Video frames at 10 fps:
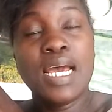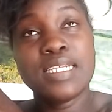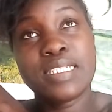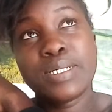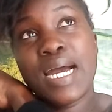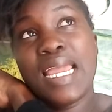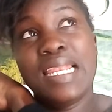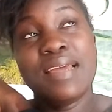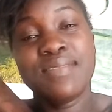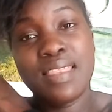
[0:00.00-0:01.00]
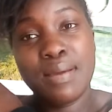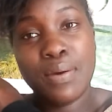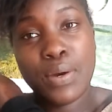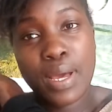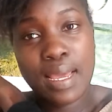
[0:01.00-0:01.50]
So I left
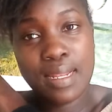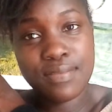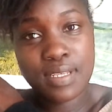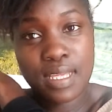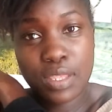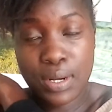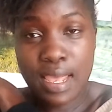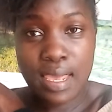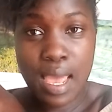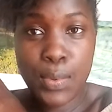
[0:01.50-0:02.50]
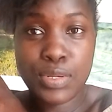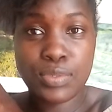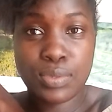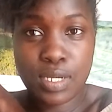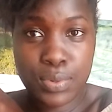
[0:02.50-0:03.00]
Githurai. I went
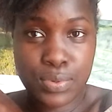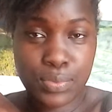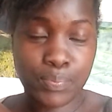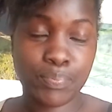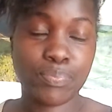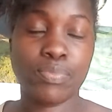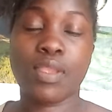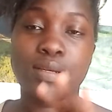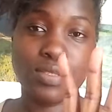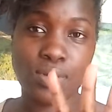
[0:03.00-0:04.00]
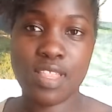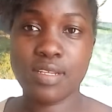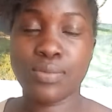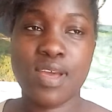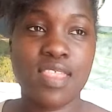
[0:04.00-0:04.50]
to town. So
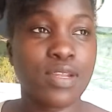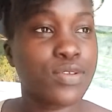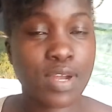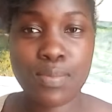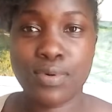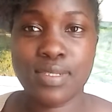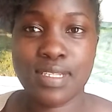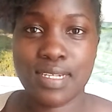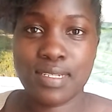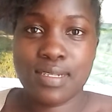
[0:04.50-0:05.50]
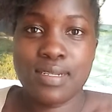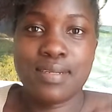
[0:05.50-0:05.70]
that's where the trouble started.